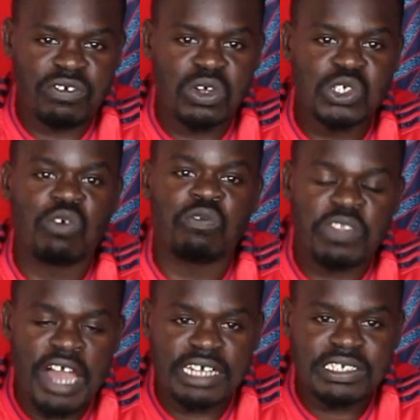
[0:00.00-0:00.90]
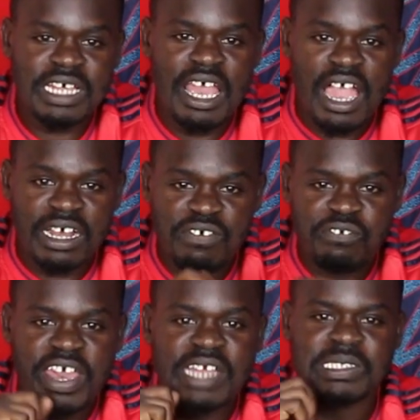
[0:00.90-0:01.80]
in front of that
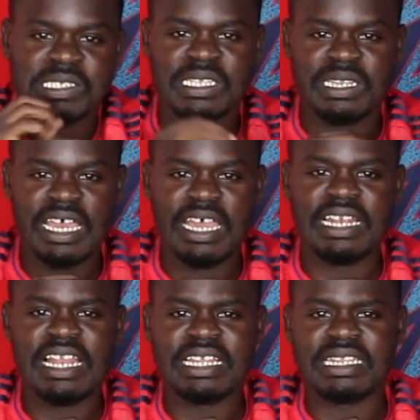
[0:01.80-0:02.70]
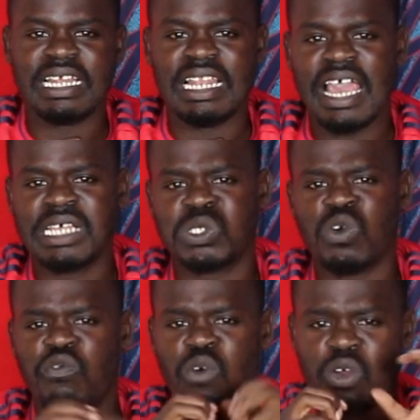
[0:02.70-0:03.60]
defense then let the
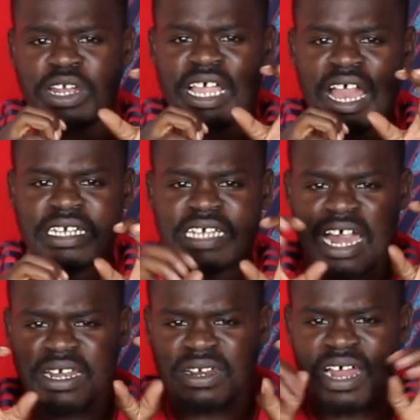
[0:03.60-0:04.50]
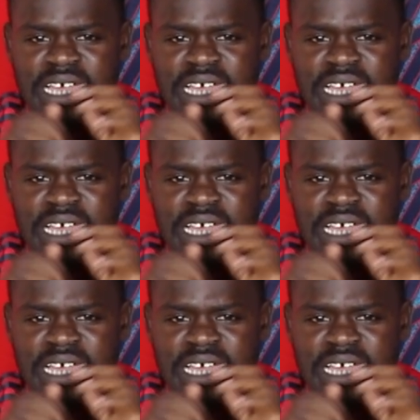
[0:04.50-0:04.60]
likes of Odegaard and